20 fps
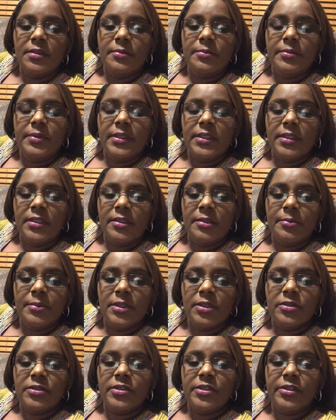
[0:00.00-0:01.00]
being in the
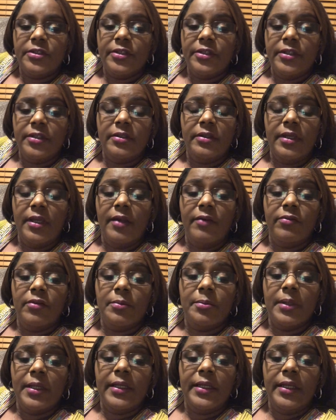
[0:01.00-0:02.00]
military,
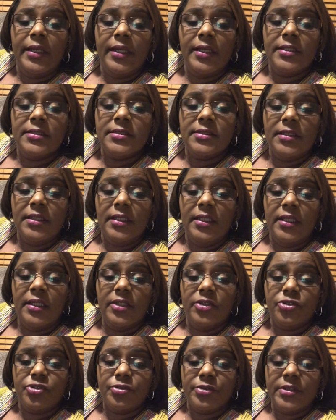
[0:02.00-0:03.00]
everybody has knee
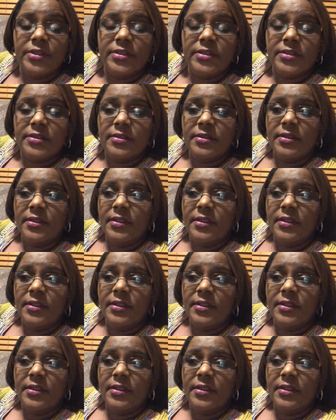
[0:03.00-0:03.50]
injuries.